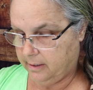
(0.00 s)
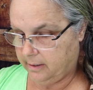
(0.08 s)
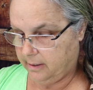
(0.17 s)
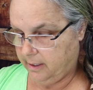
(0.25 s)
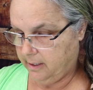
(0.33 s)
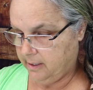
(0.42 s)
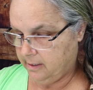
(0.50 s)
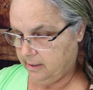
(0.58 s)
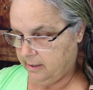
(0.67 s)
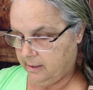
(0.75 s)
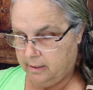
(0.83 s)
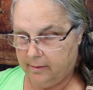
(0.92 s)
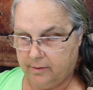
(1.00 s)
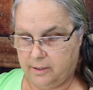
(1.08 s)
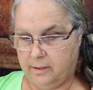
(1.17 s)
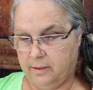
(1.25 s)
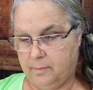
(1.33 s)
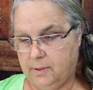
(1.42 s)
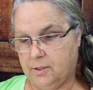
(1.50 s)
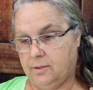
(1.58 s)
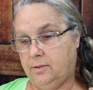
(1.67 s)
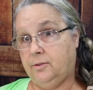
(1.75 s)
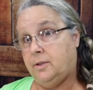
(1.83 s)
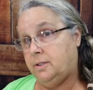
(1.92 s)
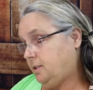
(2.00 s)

Okay, so you're going to put your glue on